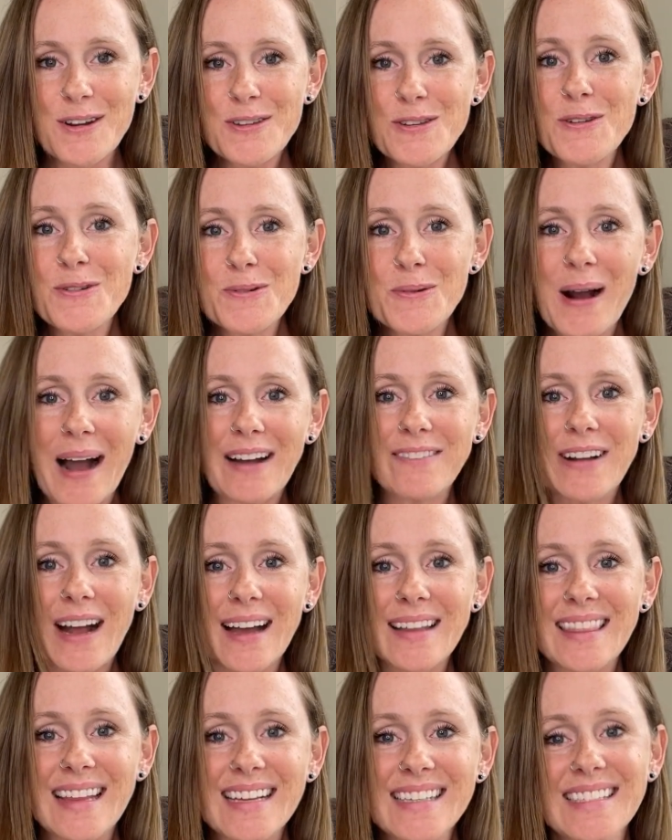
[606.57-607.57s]
You have
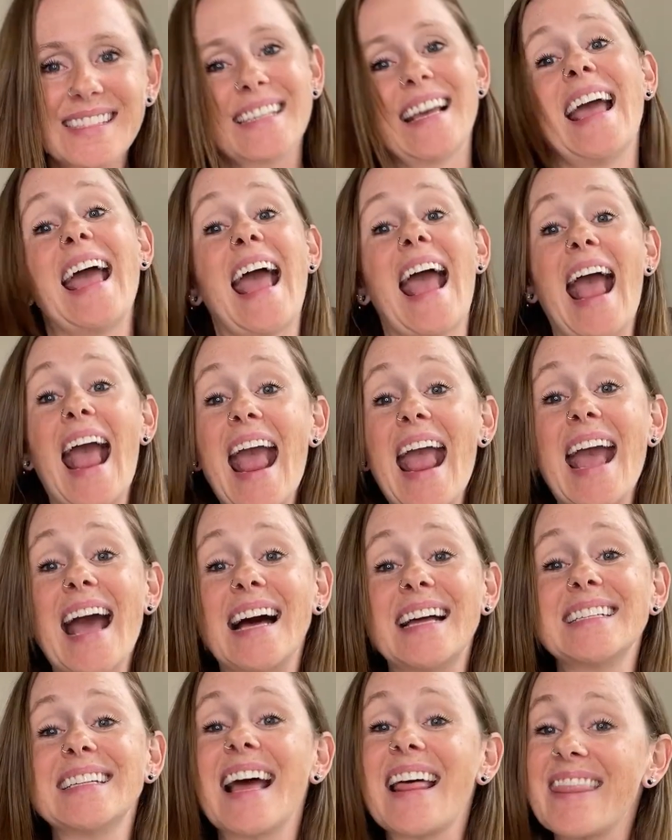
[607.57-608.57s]
got this.
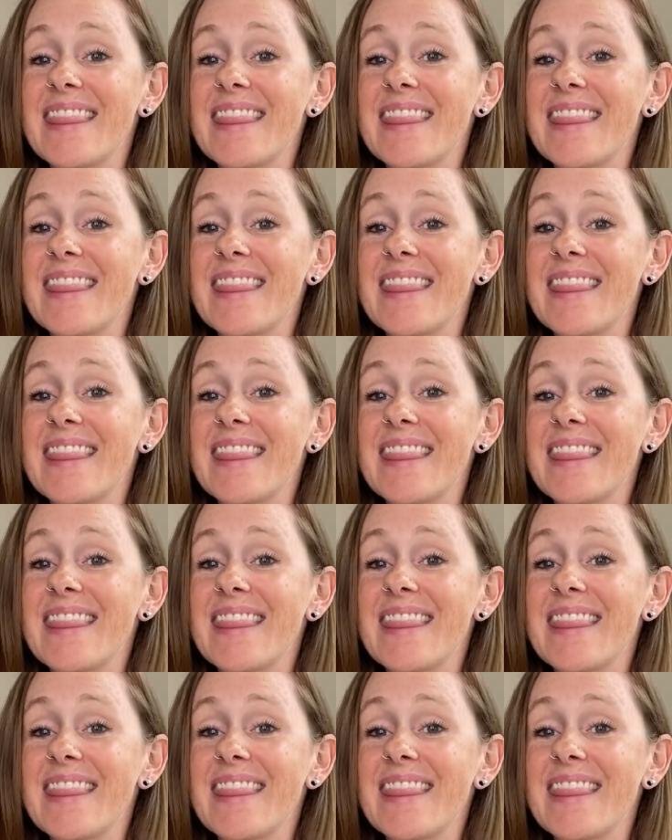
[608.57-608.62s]
And